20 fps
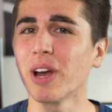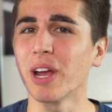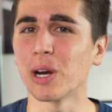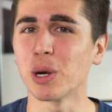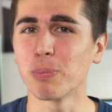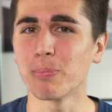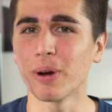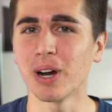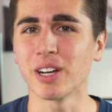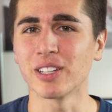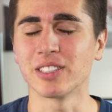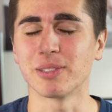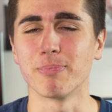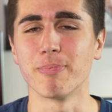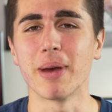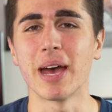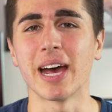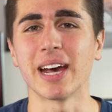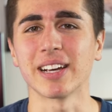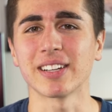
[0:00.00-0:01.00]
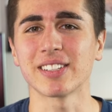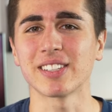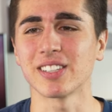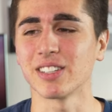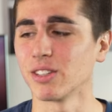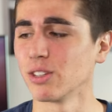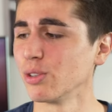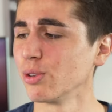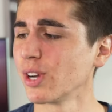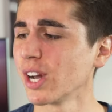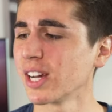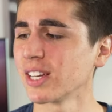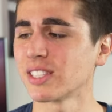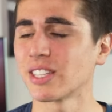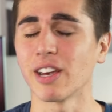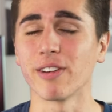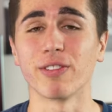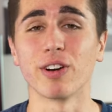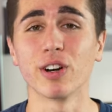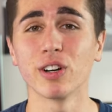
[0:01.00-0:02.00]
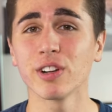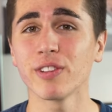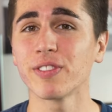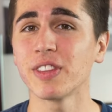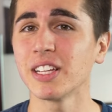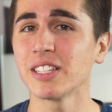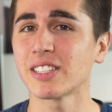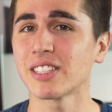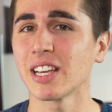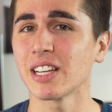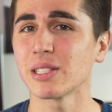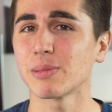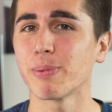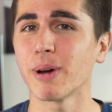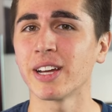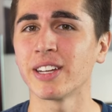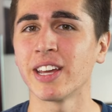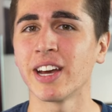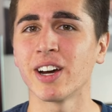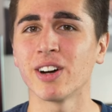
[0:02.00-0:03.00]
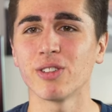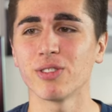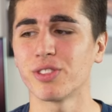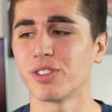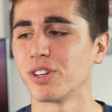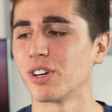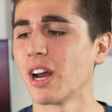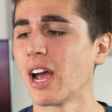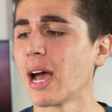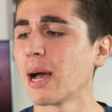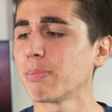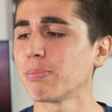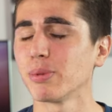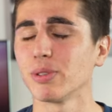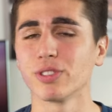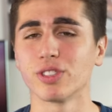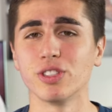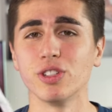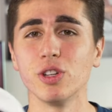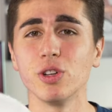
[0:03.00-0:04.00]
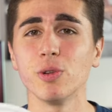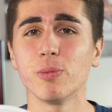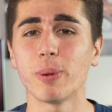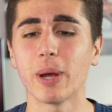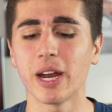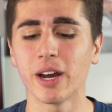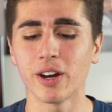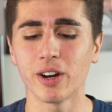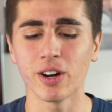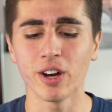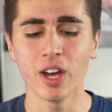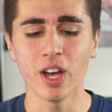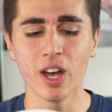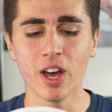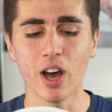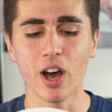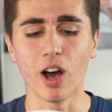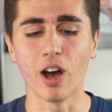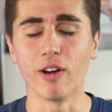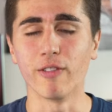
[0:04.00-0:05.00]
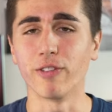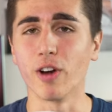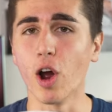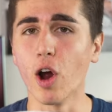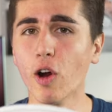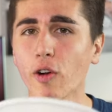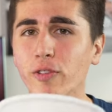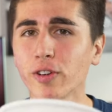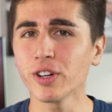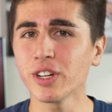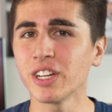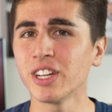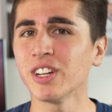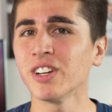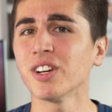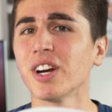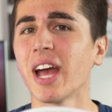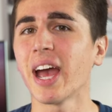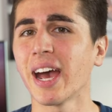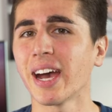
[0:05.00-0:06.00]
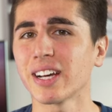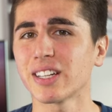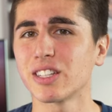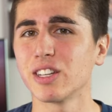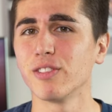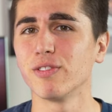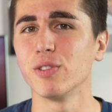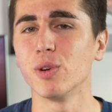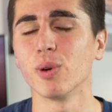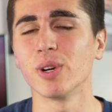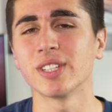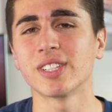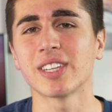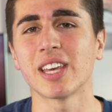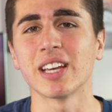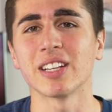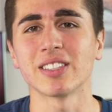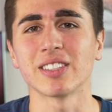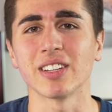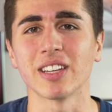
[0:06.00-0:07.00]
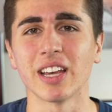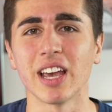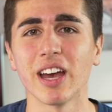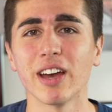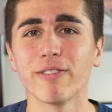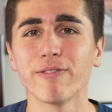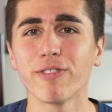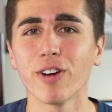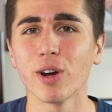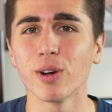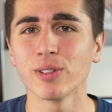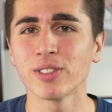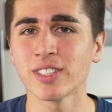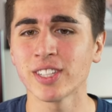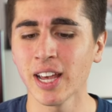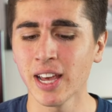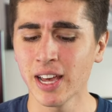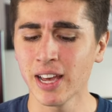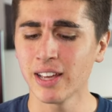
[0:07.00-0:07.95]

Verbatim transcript: AirPods Max. You guys have heard of these things by now. They're Apple's new pair of over-ear active noise canceling headphones.